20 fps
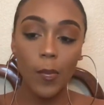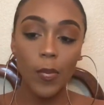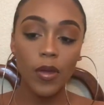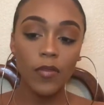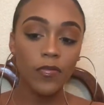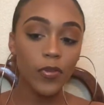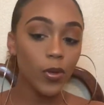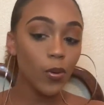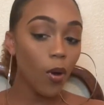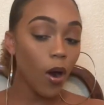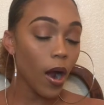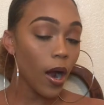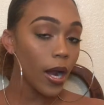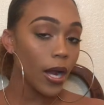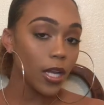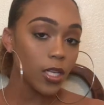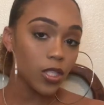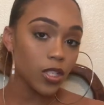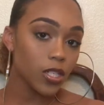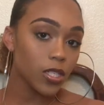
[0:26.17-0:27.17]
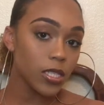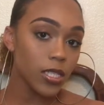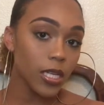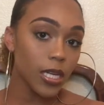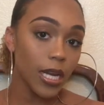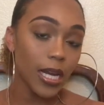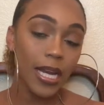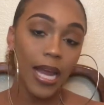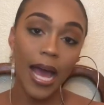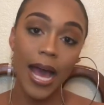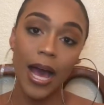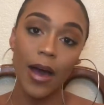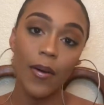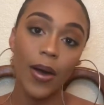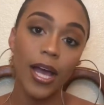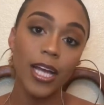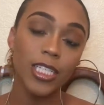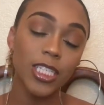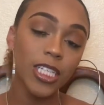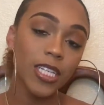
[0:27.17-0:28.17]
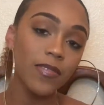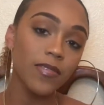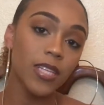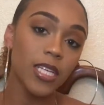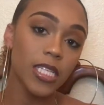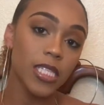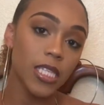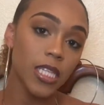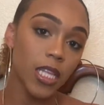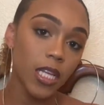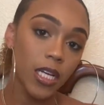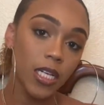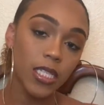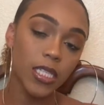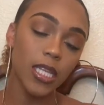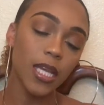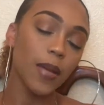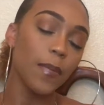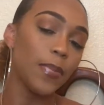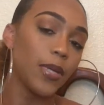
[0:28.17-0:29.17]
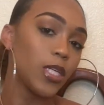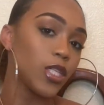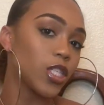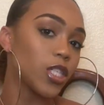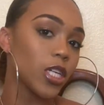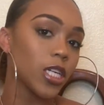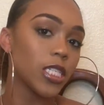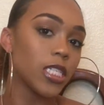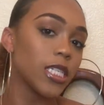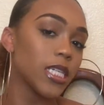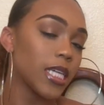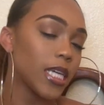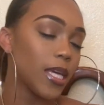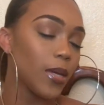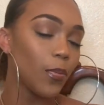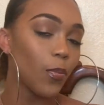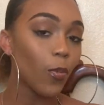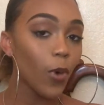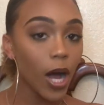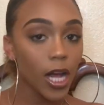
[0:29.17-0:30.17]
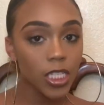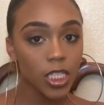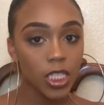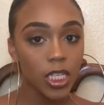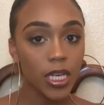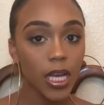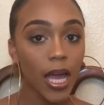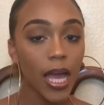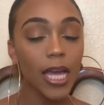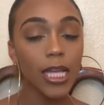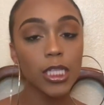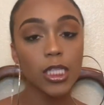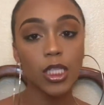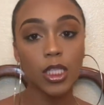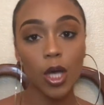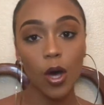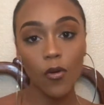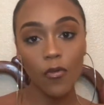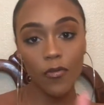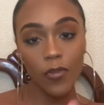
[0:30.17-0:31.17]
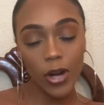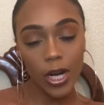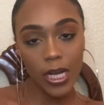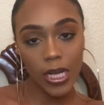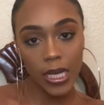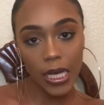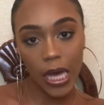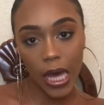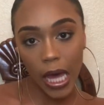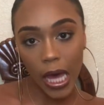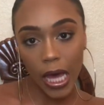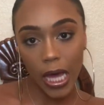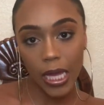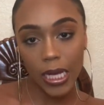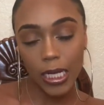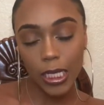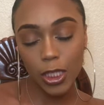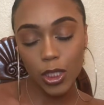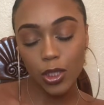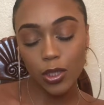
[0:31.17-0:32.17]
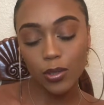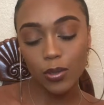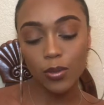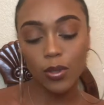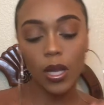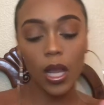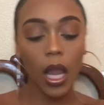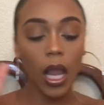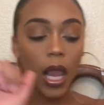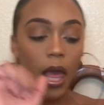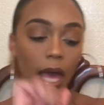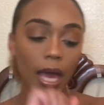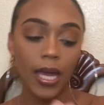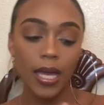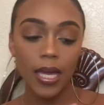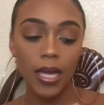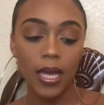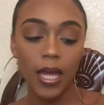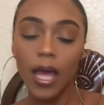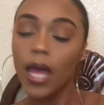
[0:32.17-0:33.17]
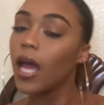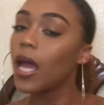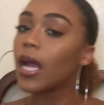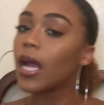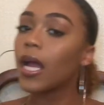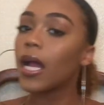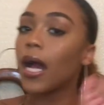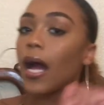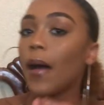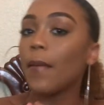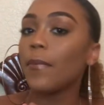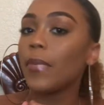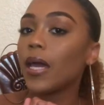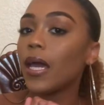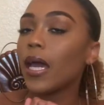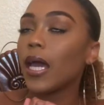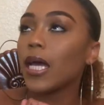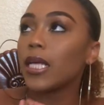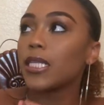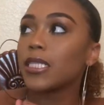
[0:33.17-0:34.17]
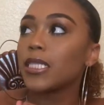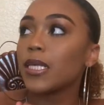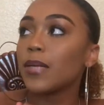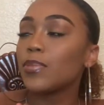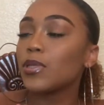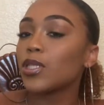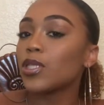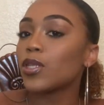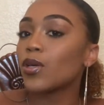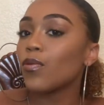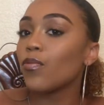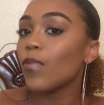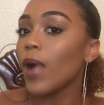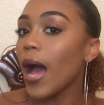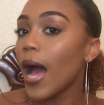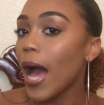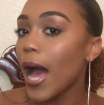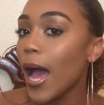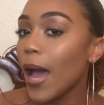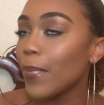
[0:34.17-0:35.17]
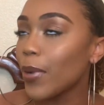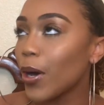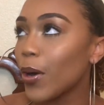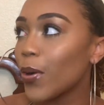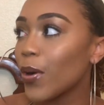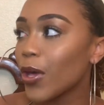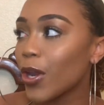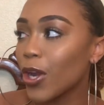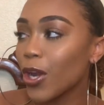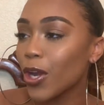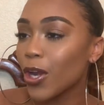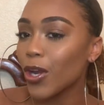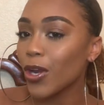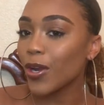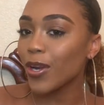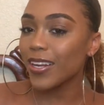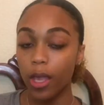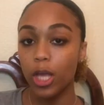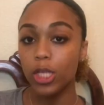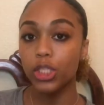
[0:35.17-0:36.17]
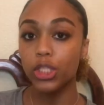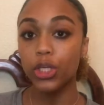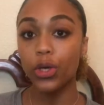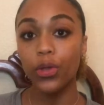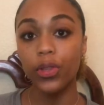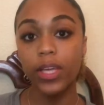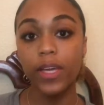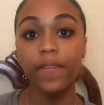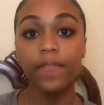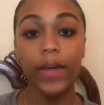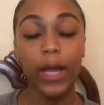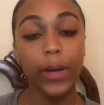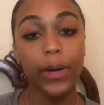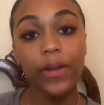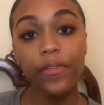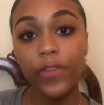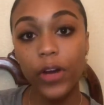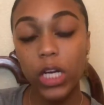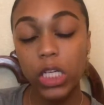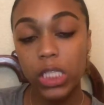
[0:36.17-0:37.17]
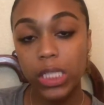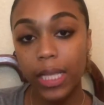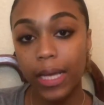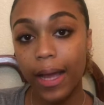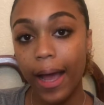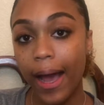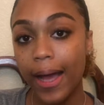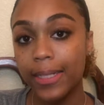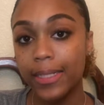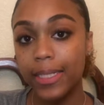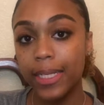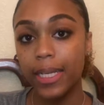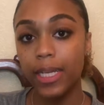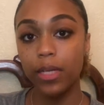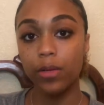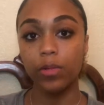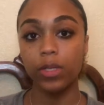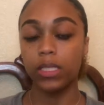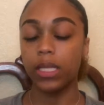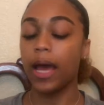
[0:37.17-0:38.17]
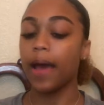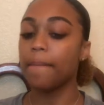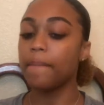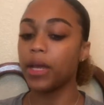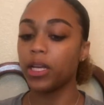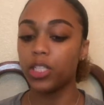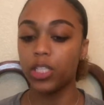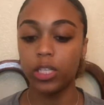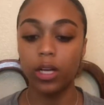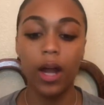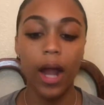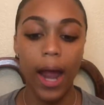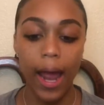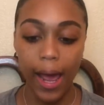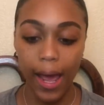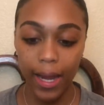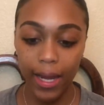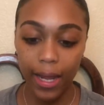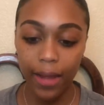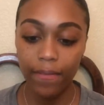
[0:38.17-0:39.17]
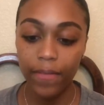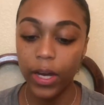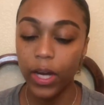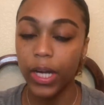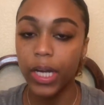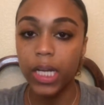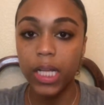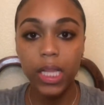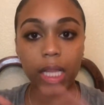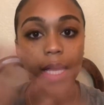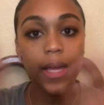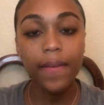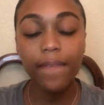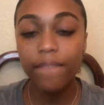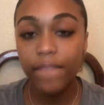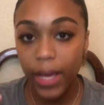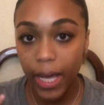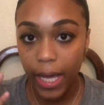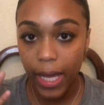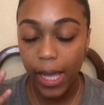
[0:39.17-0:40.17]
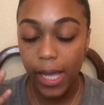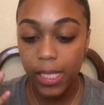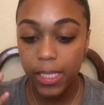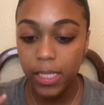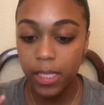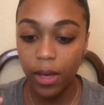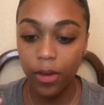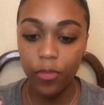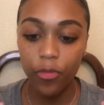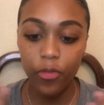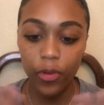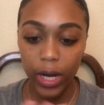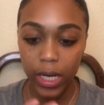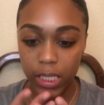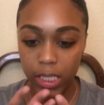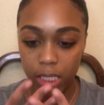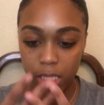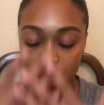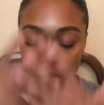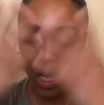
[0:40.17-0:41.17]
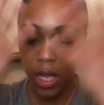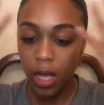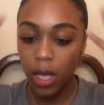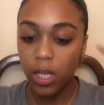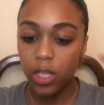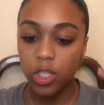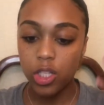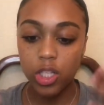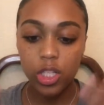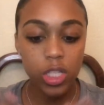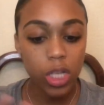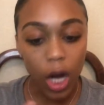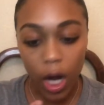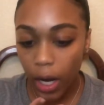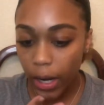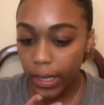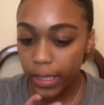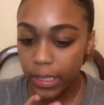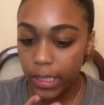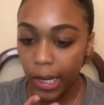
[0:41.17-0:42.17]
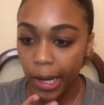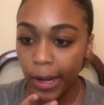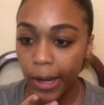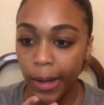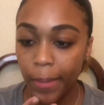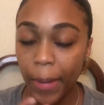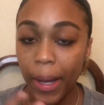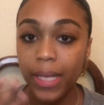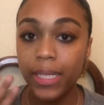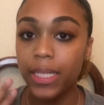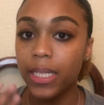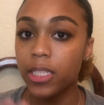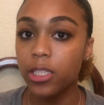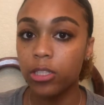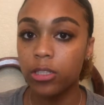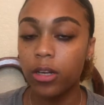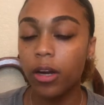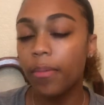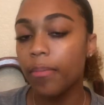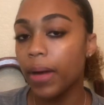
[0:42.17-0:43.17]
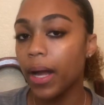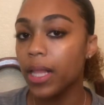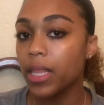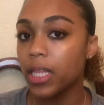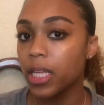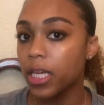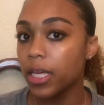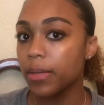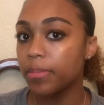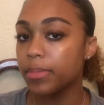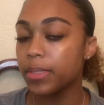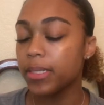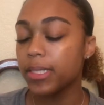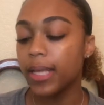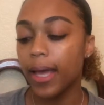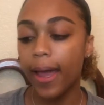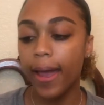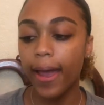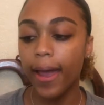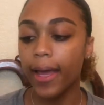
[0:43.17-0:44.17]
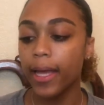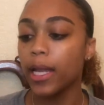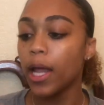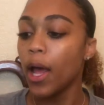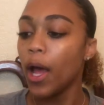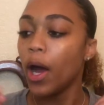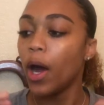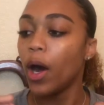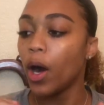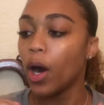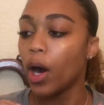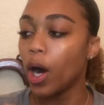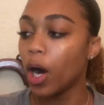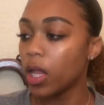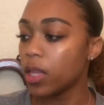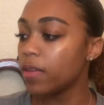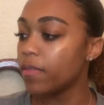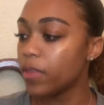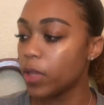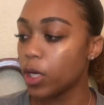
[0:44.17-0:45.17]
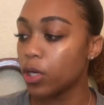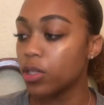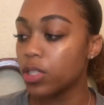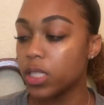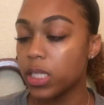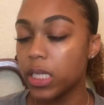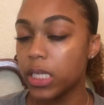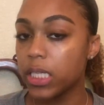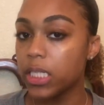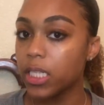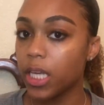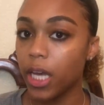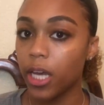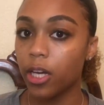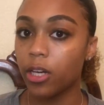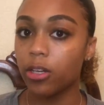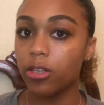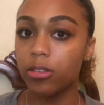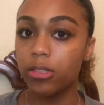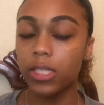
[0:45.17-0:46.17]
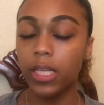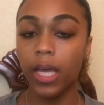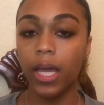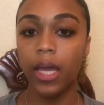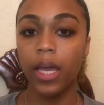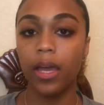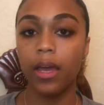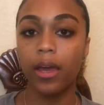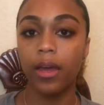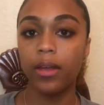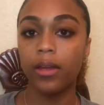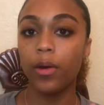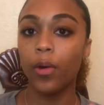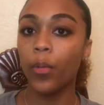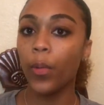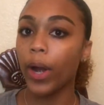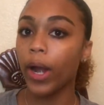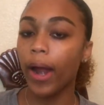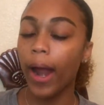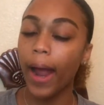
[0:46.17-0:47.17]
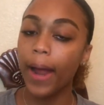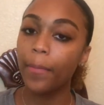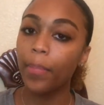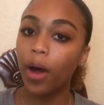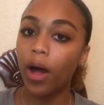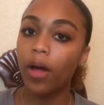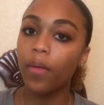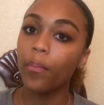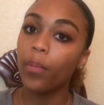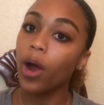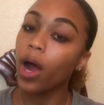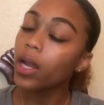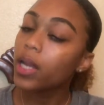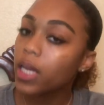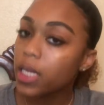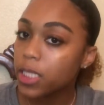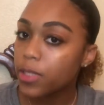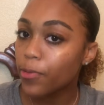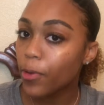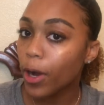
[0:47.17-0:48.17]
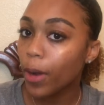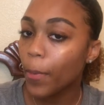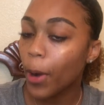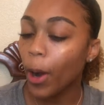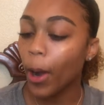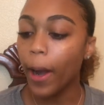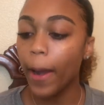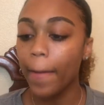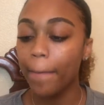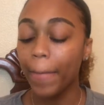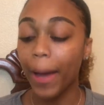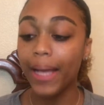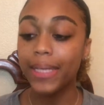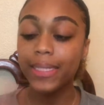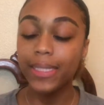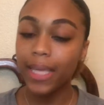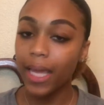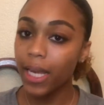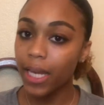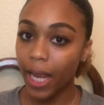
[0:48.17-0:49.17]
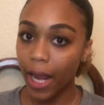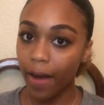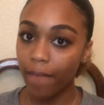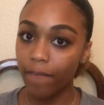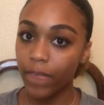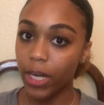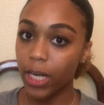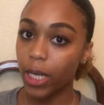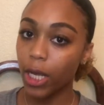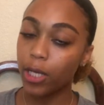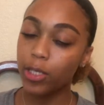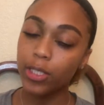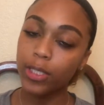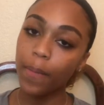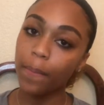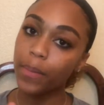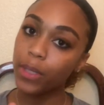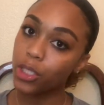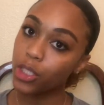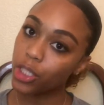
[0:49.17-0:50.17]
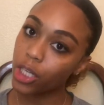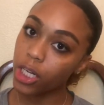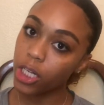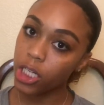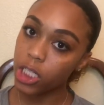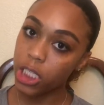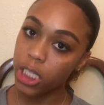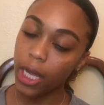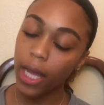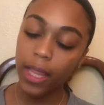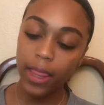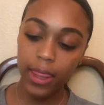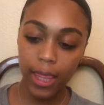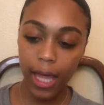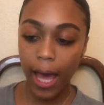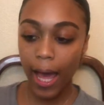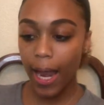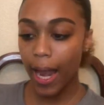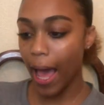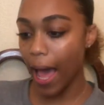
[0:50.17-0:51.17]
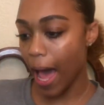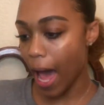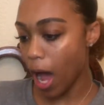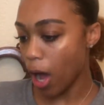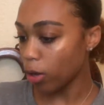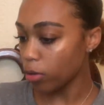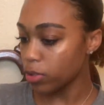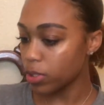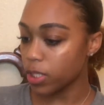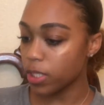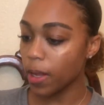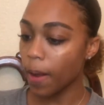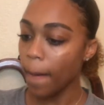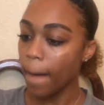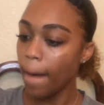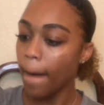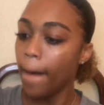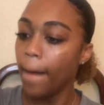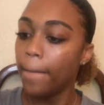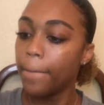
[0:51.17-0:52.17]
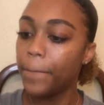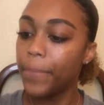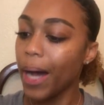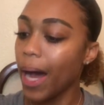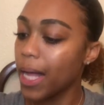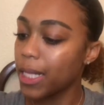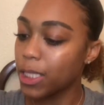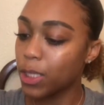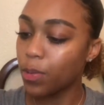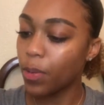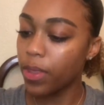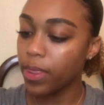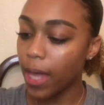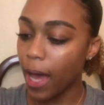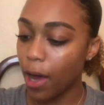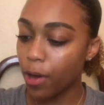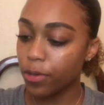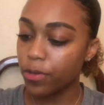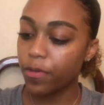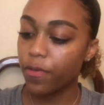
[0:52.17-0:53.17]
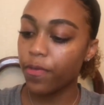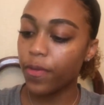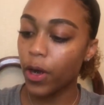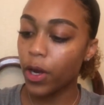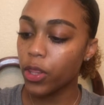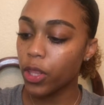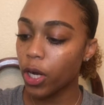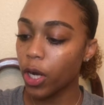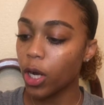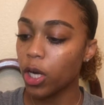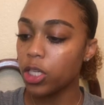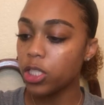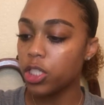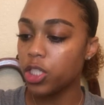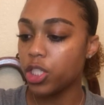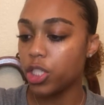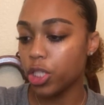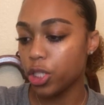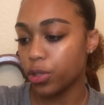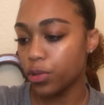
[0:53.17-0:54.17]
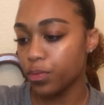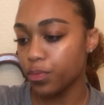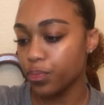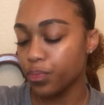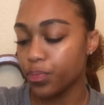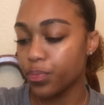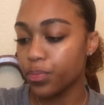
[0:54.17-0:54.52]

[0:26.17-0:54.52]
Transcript: If you are interested in how I achieved this look, then be sure to keep watching, and don't forget, honey, to like, comment, and subscribe, okay? So the very first thing I did was I made sure I had a very clean face, a fresh start. I did scrub my lips and all of those details, and where I bought products from are in my skincare video, so be sure to check that out. But without further ado,